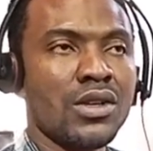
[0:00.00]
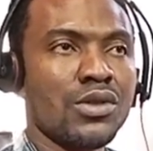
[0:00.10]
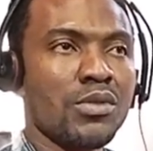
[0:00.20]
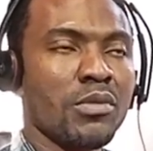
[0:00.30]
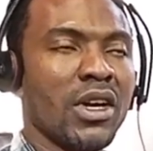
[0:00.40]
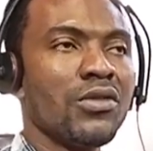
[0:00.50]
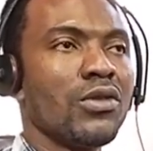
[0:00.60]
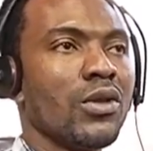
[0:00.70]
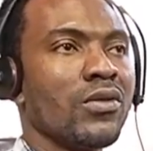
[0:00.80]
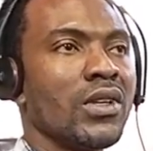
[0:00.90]
So be
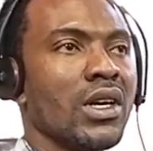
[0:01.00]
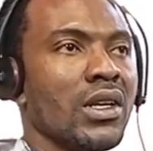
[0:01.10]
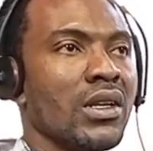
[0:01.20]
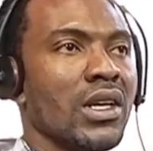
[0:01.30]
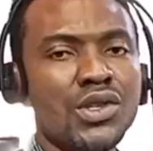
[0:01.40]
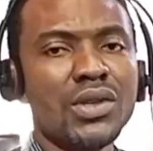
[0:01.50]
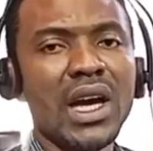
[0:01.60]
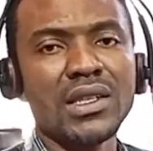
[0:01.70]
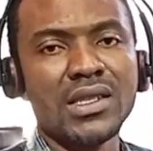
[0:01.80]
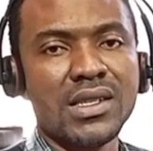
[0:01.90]
mindful of that. And so
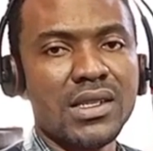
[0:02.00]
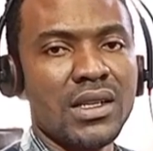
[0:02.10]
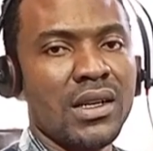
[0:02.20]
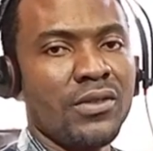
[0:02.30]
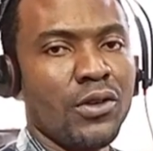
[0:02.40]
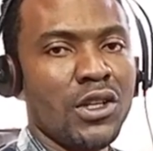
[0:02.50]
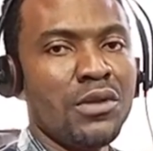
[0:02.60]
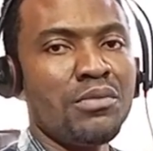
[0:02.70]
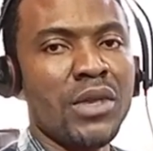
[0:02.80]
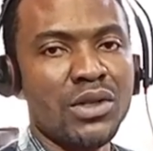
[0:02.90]
that's for
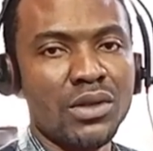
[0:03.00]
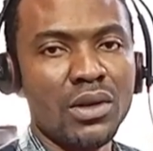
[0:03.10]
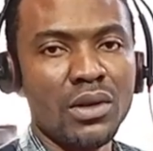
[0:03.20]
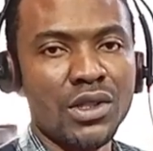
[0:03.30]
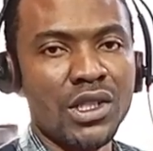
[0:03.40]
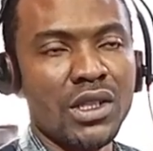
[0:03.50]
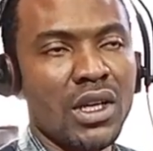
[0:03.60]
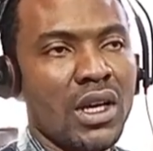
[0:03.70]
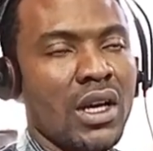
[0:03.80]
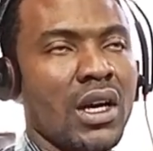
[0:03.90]
the
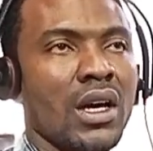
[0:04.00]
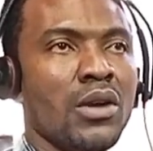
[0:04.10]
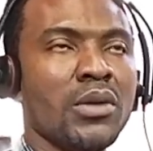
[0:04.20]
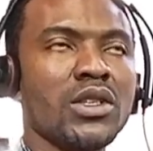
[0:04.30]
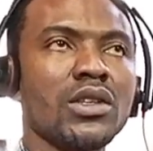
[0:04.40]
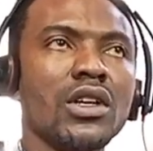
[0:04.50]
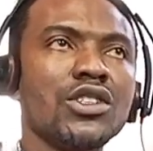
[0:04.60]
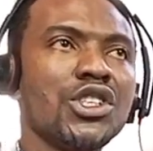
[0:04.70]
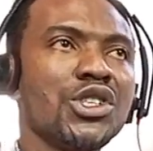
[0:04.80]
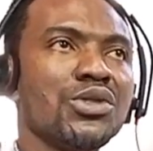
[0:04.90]
methodology. The
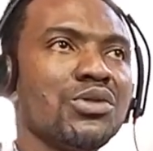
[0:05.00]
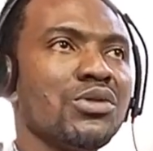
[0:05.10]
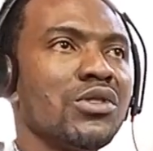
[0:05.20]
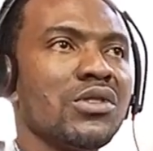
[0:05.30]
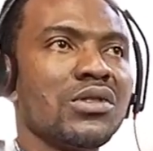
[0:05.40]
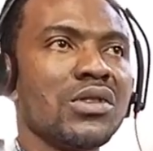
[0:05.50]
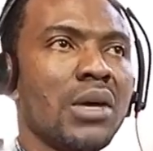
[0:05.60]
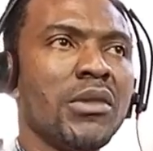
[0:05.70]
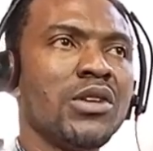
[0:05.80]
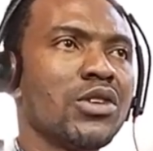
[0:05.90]
methodology should,
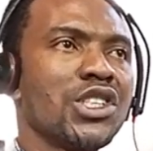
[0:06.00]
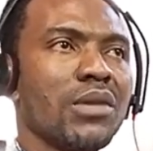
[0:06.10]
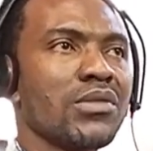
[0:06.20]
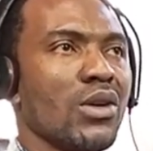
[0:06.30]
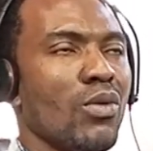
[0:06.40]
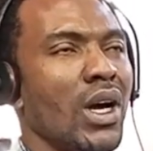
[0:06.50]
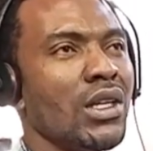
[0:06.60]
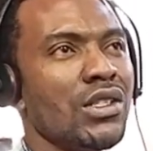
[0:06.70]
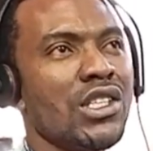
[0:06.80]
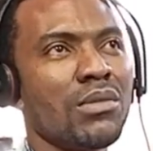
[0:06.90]
your chapter
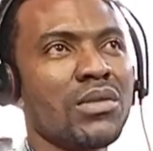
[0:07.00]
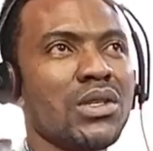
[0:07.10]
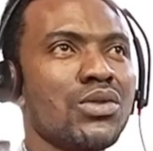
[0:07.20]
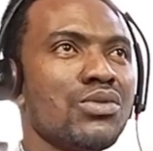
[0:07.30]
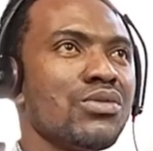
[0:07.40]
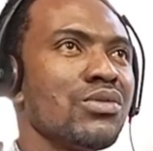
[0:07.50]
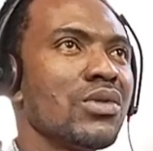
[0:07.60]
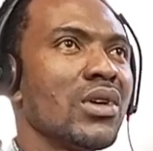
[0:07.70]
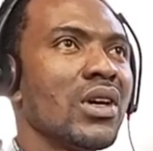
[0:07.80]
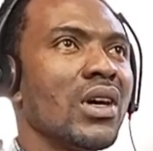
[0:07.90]
1, chapter
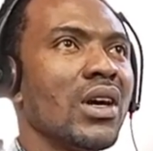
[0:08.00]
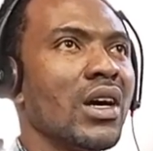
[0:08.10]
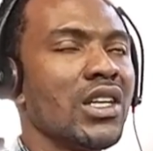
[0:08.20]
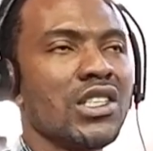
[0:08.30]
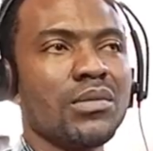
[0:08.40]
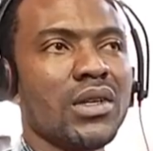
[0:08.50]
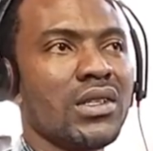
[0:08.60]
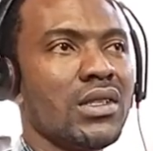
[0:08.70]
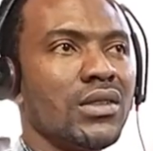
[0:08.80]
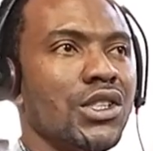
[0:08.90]
2, and
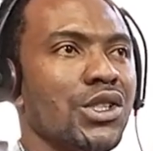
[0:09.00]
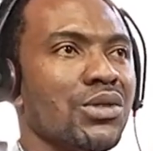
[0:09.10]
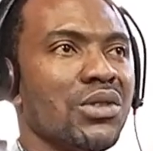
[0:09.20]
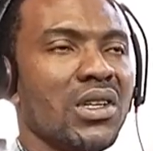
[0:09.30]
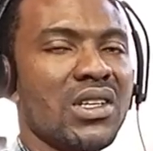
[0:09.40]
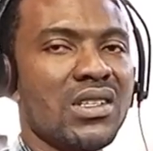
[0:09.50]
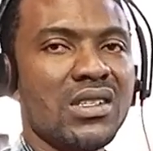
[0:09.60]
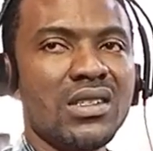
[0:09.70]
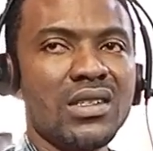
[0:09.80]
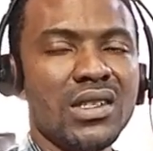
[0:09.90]
chapter 3 should not
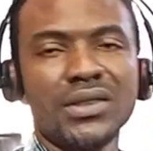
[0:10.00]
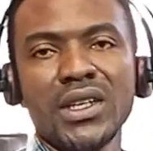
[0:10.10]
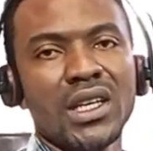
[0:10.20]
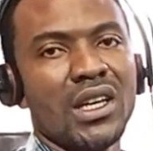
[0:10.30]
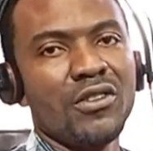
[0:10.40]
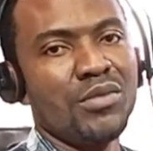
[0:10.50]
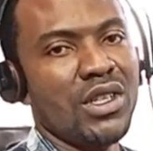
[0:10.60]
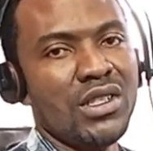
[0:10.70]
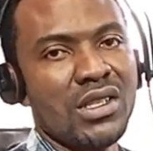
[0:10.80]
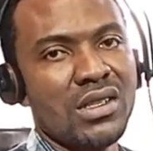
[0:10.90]
exceed 3.5
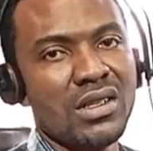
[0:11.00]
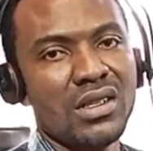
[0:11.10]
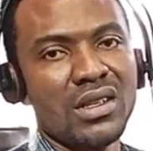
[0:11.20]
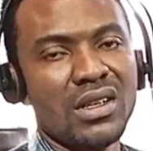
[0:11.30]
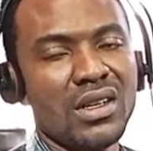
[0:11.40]
pages.